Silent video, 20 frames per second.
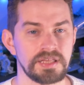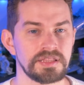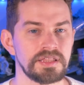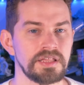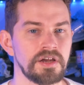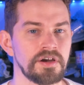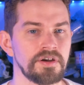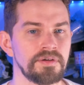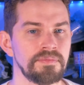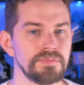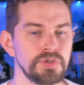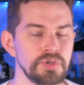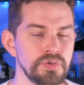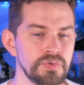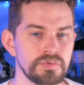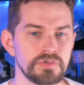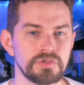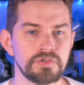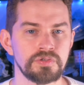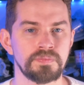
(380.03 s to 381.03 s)
and they are
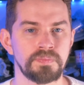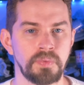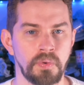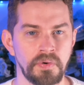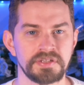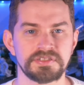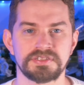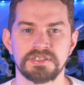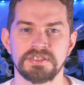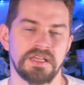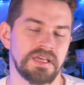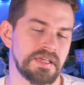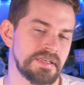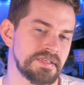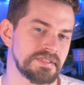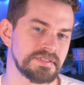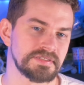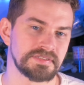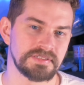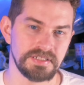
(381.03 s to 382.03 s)
immune to poison
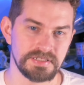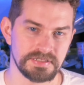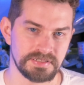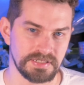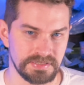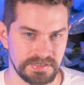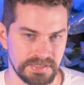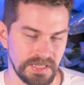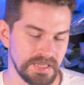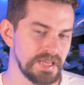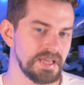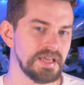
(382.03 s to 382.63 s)
and diseases.